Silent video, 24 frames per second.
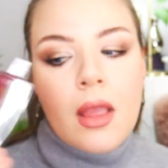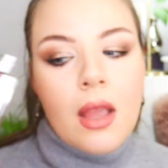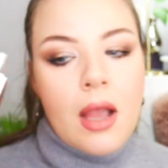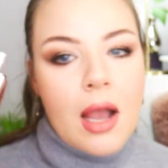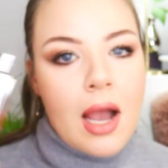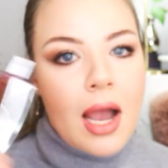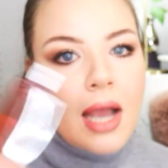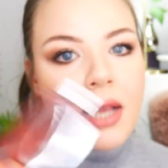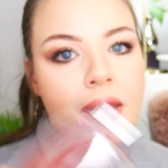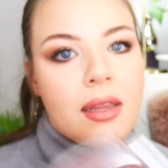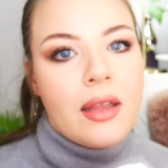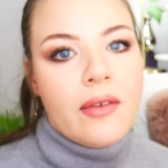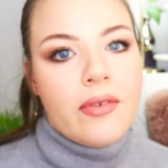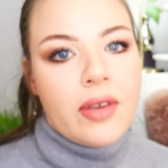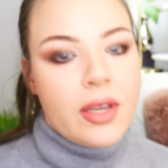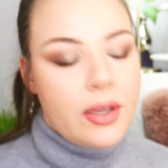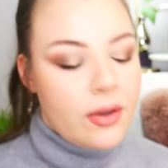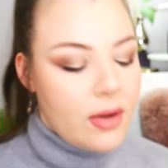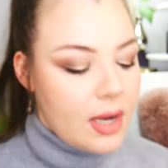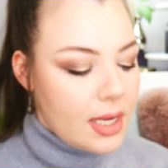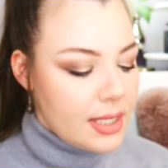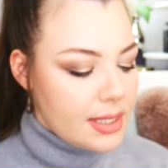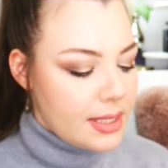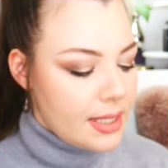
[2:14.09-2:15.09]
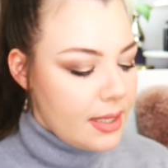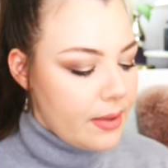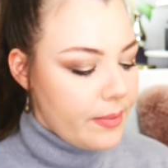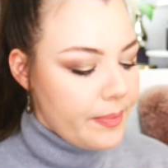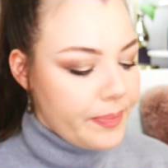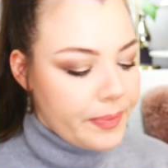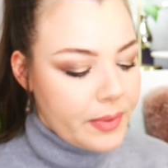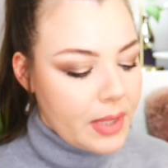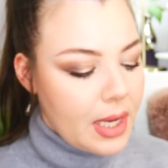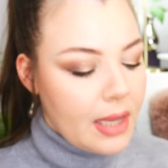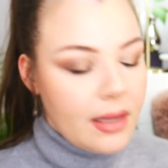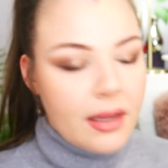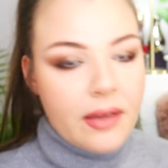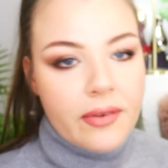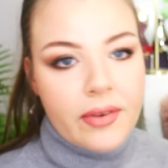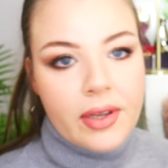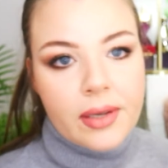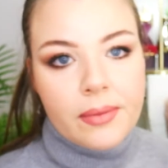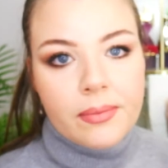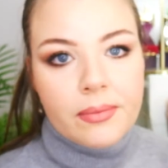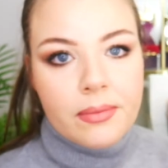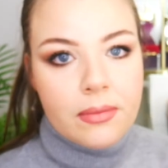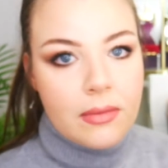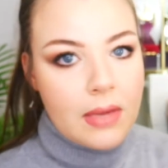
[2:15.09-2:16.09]
I love it, you guys know. I love it.
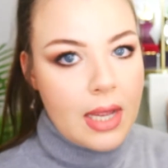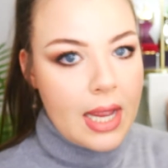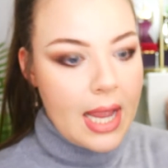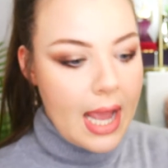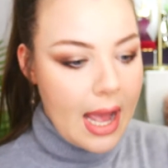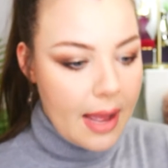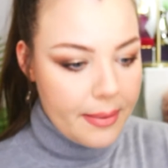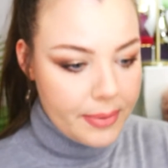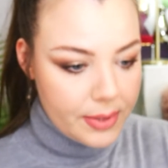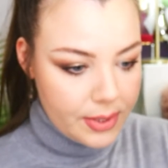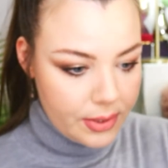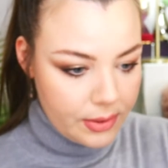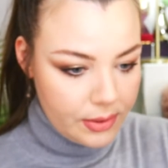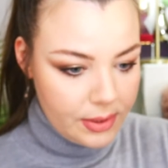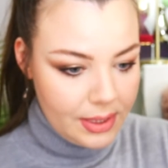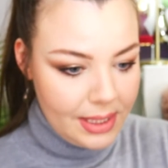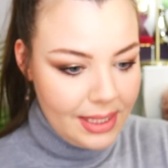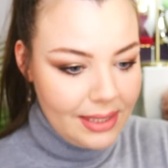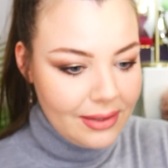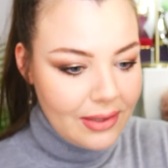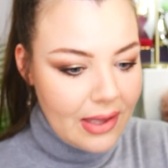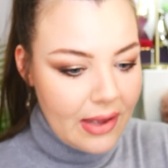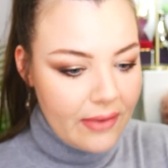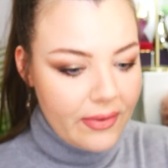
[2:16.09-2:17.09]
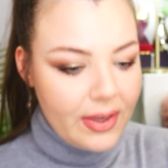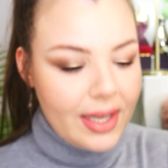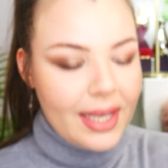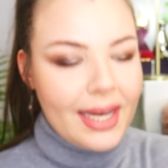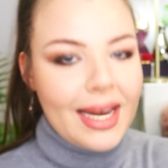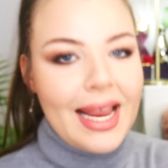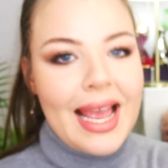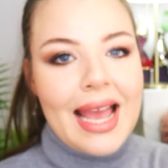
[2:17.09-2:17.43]
I absolutely love it,